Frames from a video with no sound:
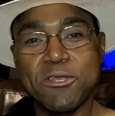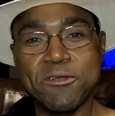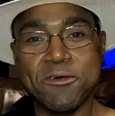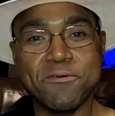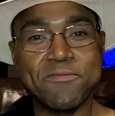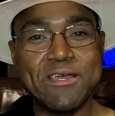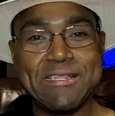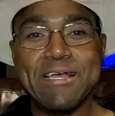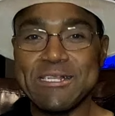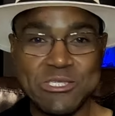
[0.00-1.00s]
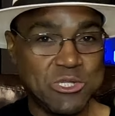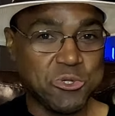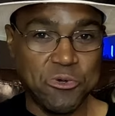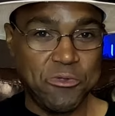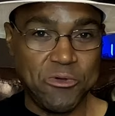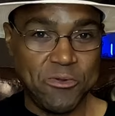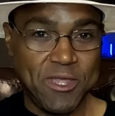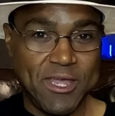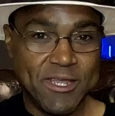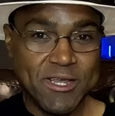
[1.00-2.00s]
You know, that's the truth,
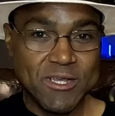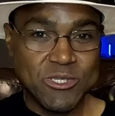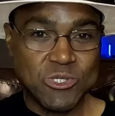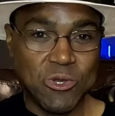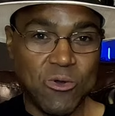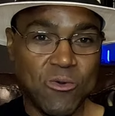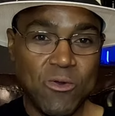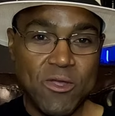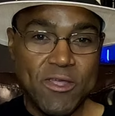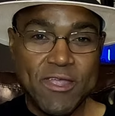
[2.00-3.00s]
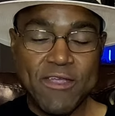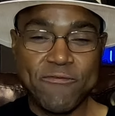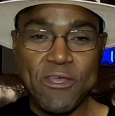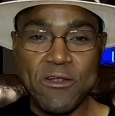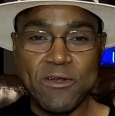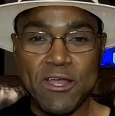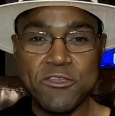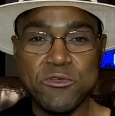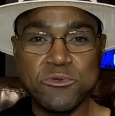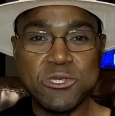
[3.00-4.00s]
okay? So if they are
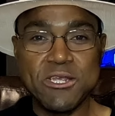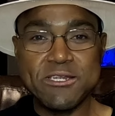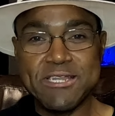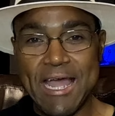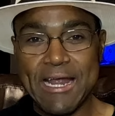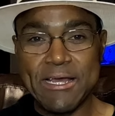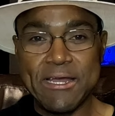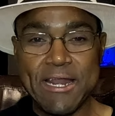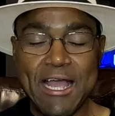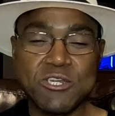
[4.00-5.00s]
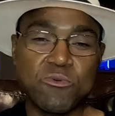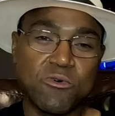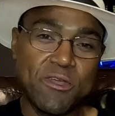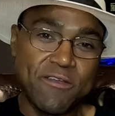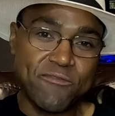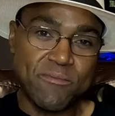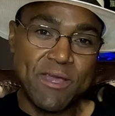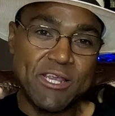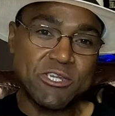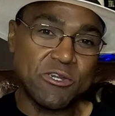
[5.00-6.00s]
not using data and actual
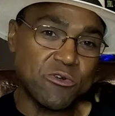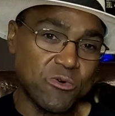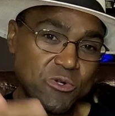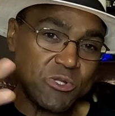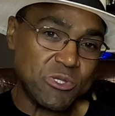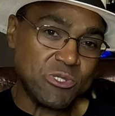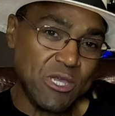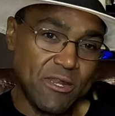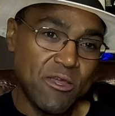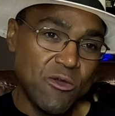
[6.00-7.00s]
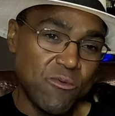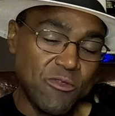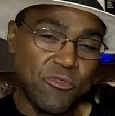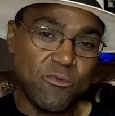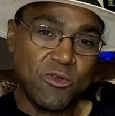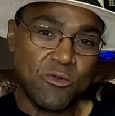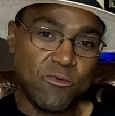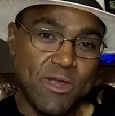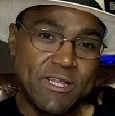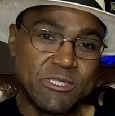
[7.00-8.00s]
information in order to set what the
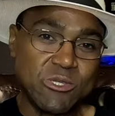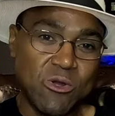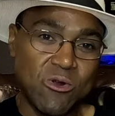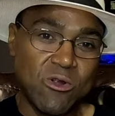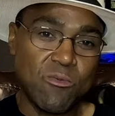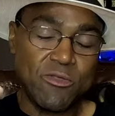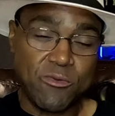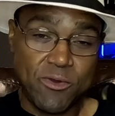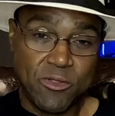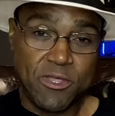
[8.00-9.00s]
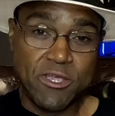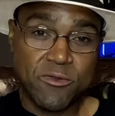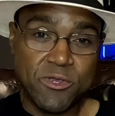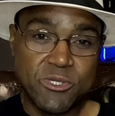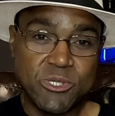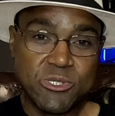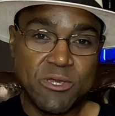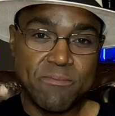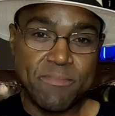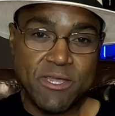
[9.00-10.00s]
rental rates are, what the rental increases
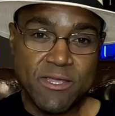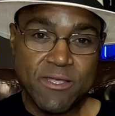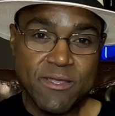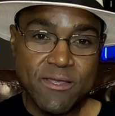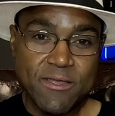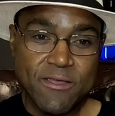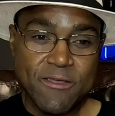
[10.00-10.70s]
can be,